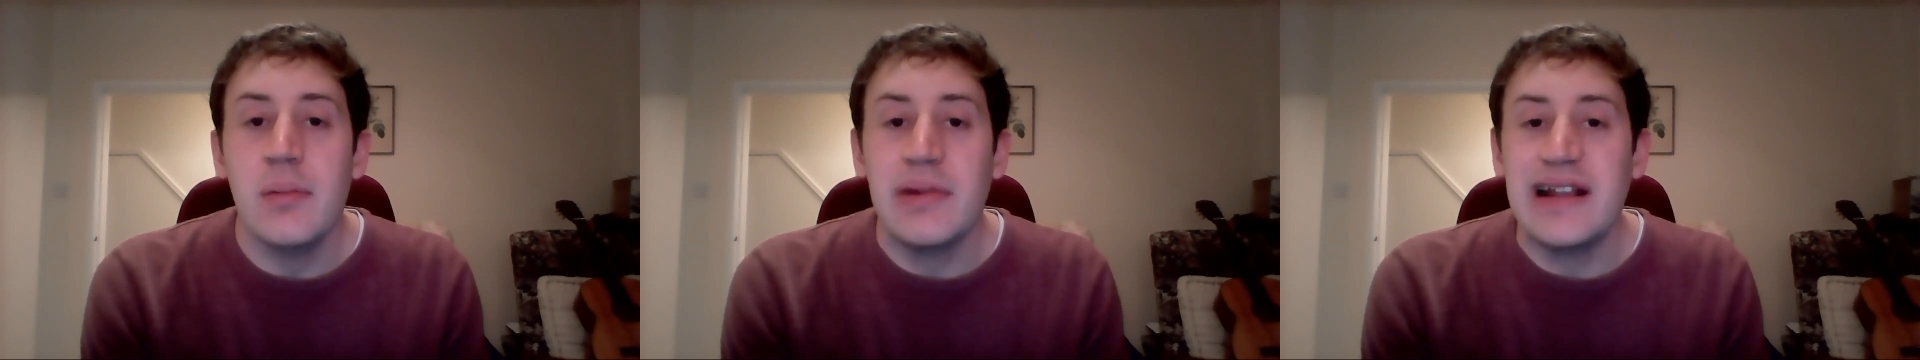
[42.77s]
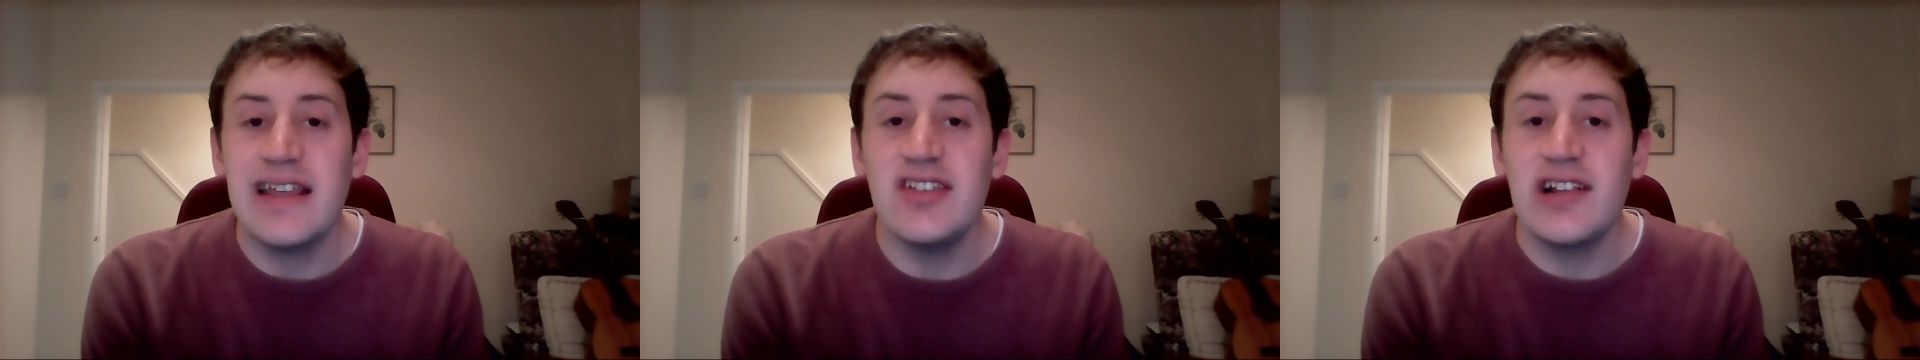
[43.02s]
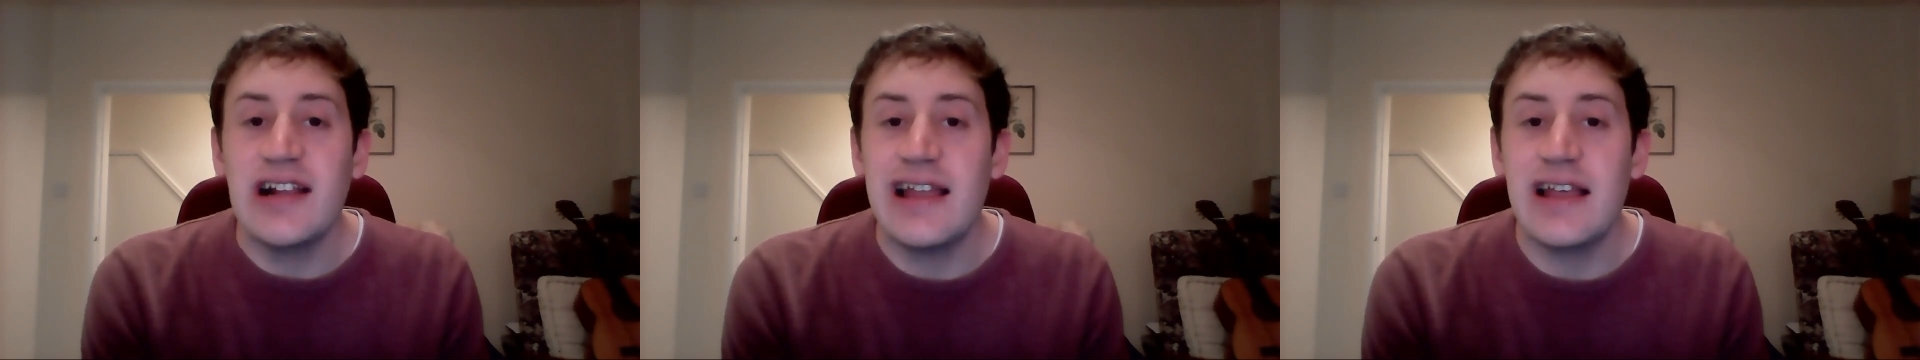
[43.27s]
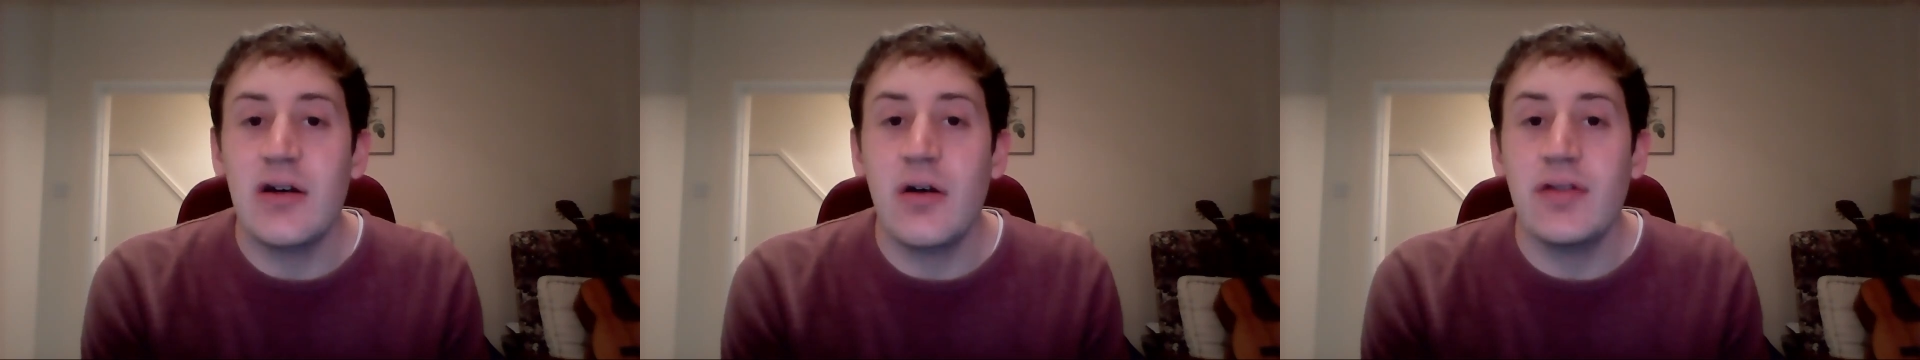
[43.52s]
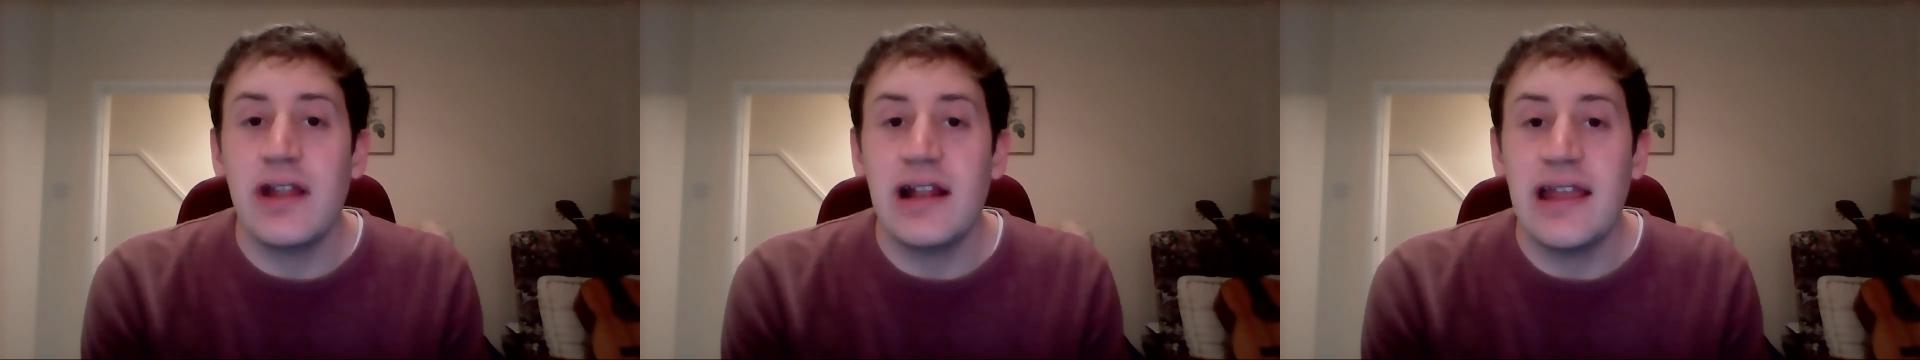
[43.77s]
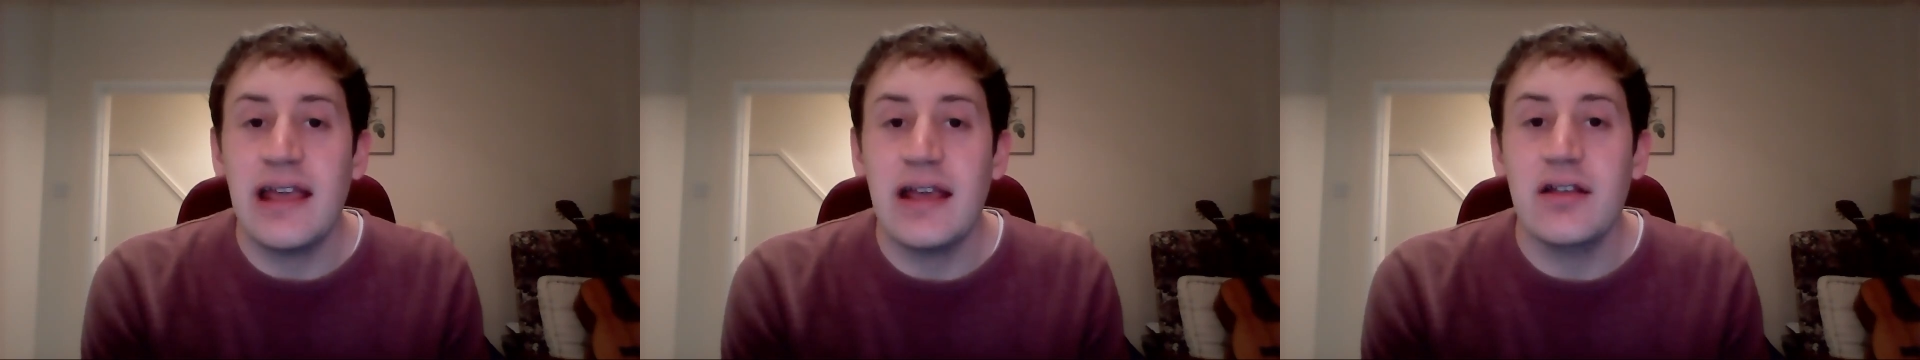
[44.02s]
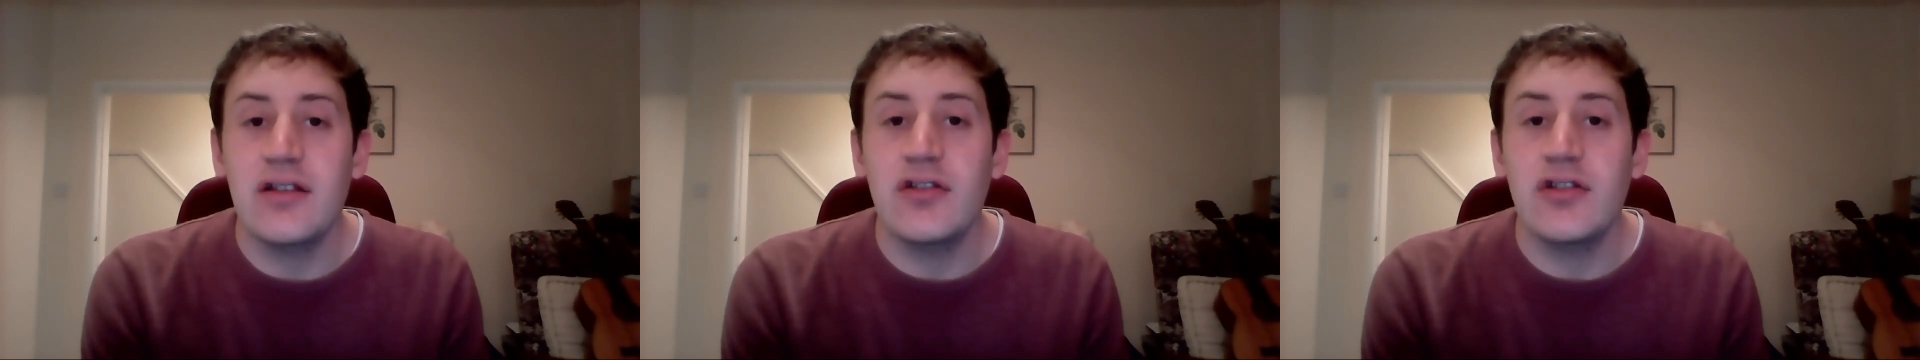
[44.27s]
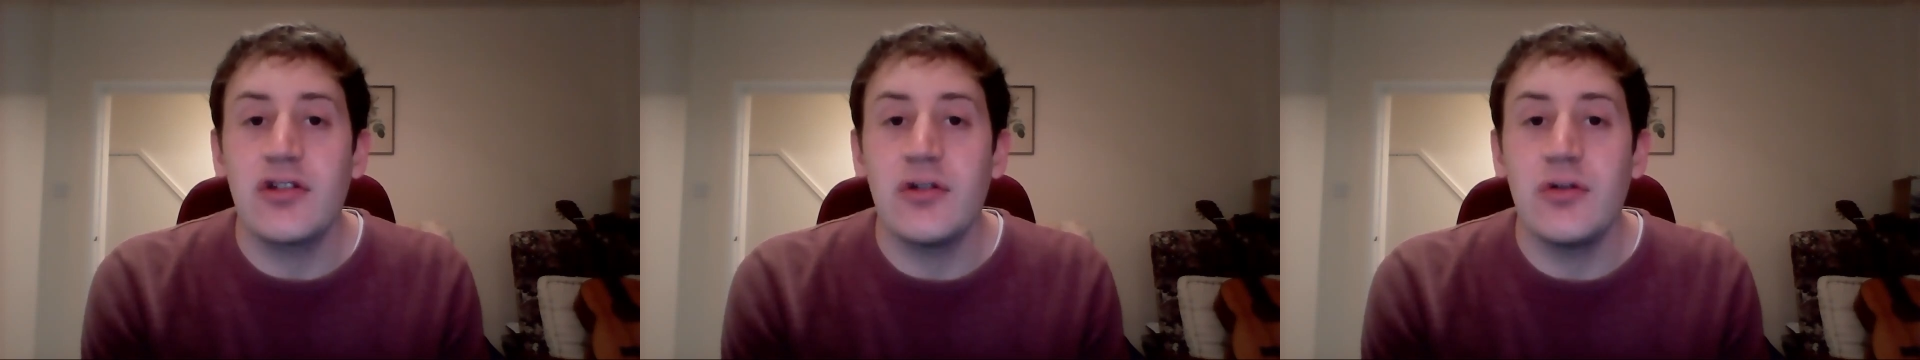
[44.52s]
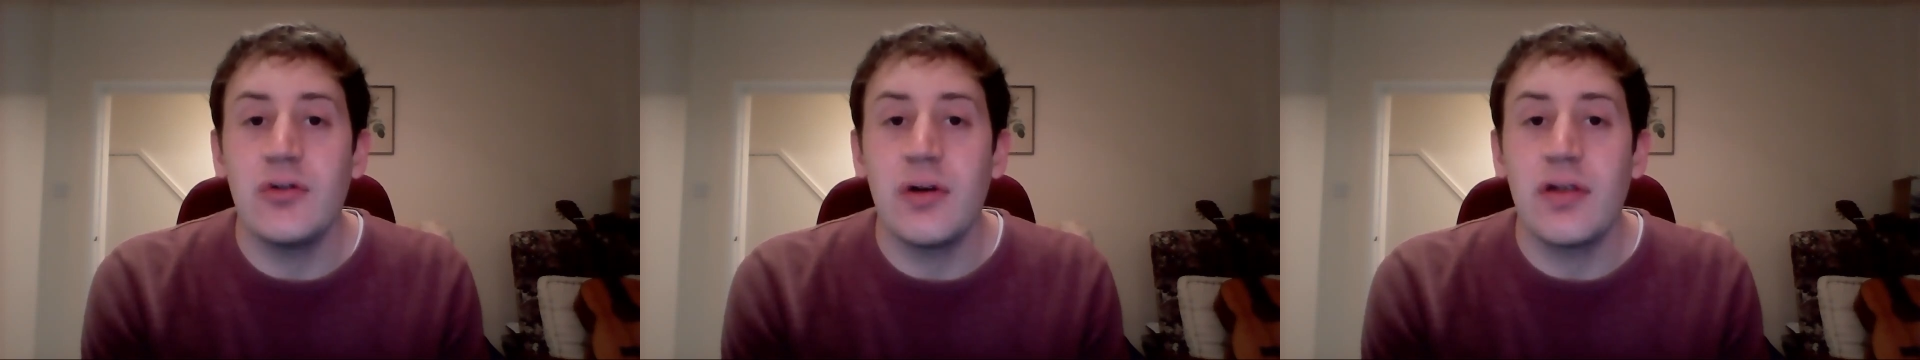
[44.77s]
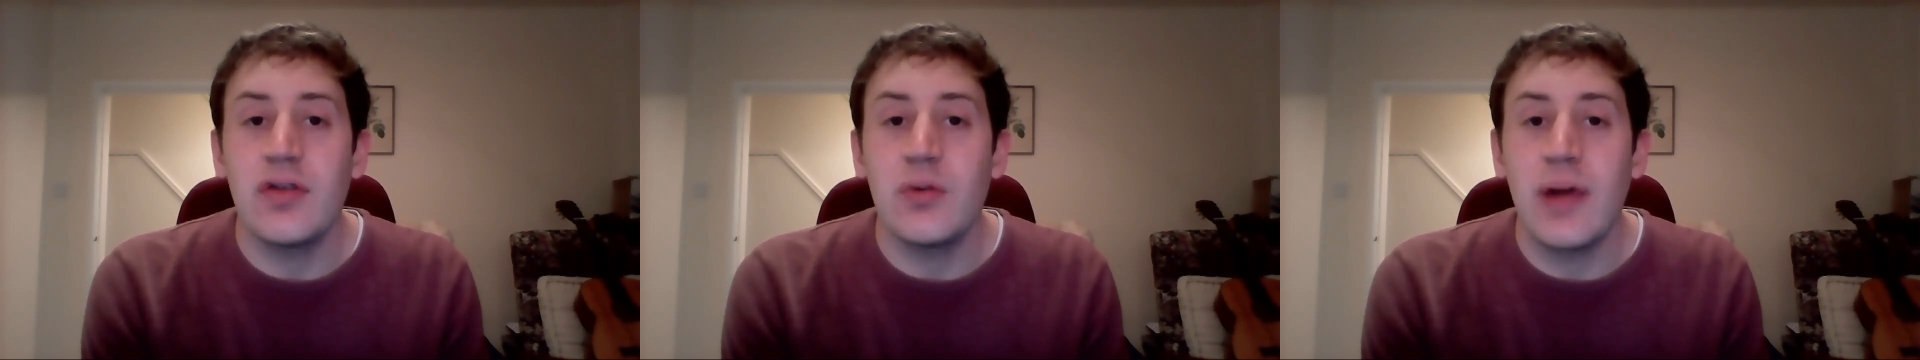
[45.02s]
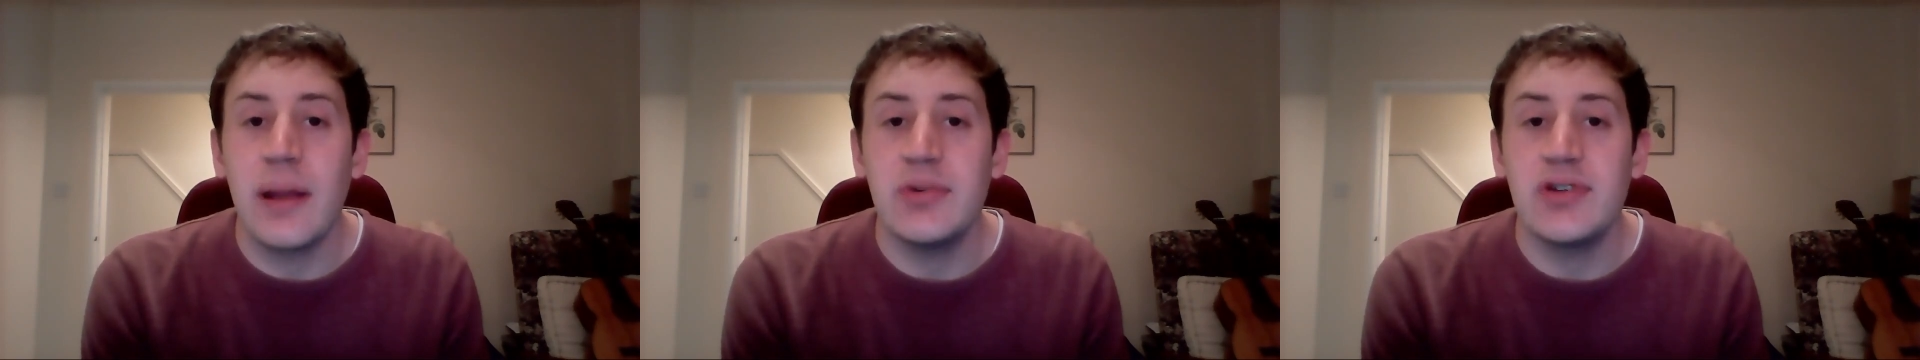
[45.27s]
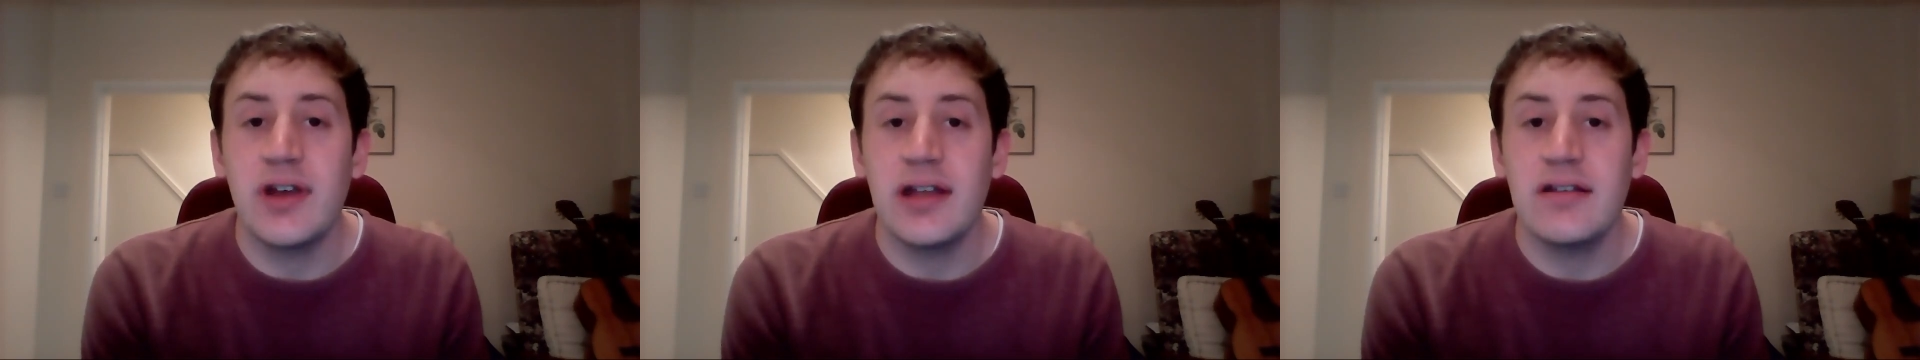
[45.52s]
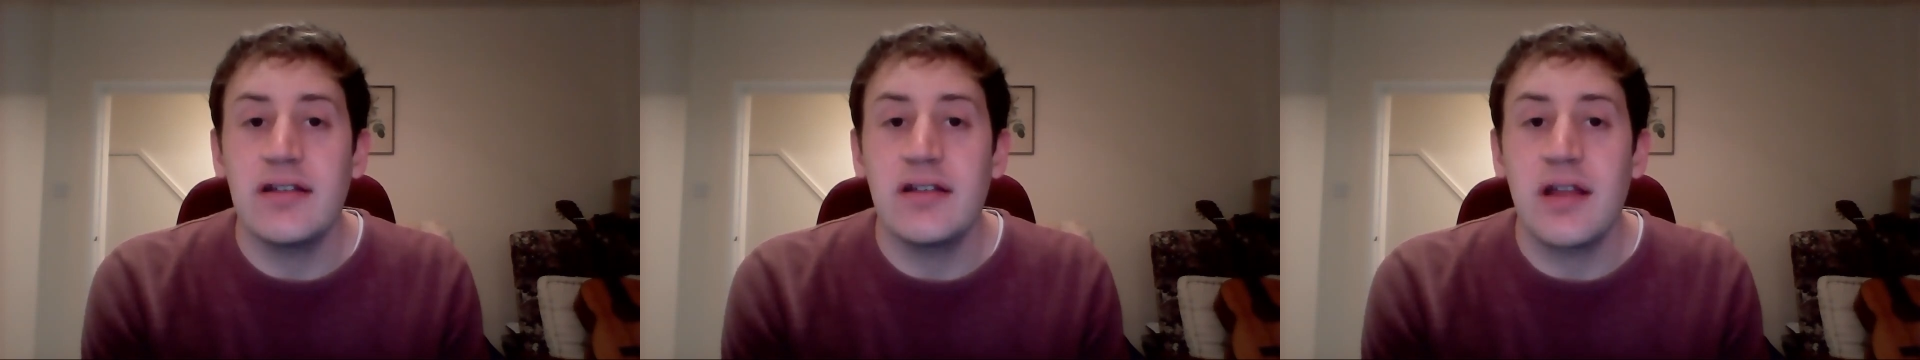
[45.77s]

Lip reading: Please click on the link to the website